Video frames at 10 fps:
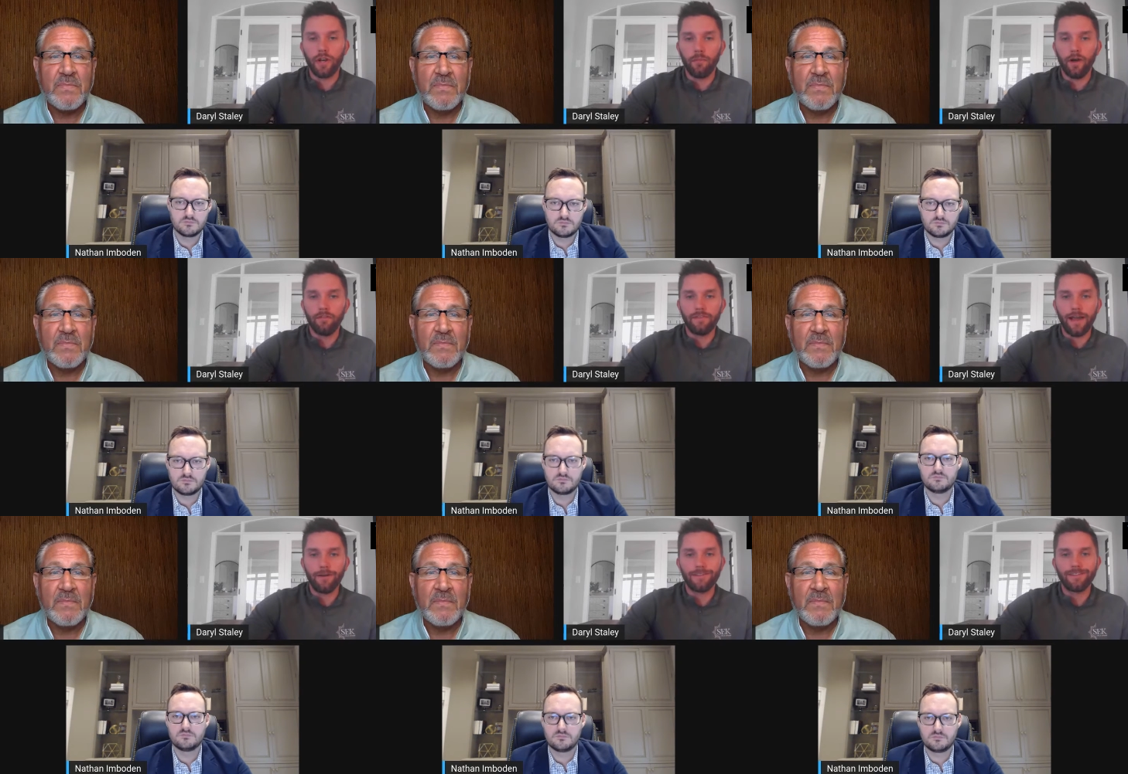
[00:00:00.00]
Speaker 1: and above
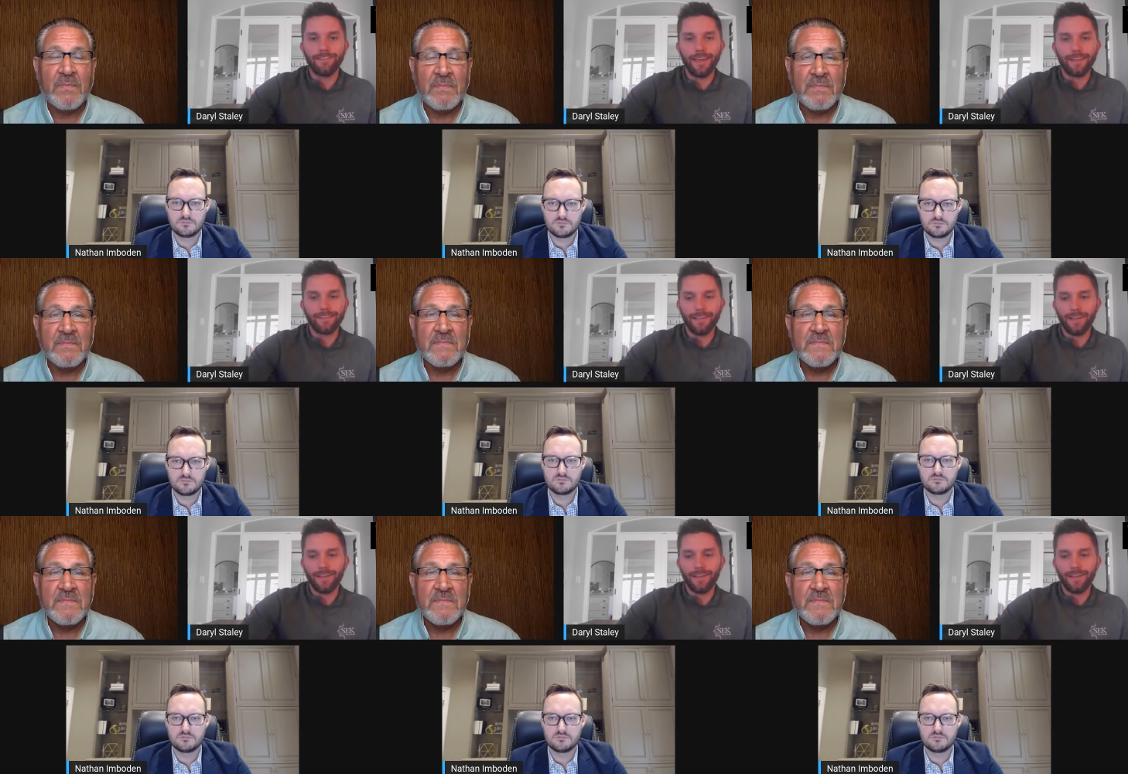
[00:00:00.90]
now. It's that it's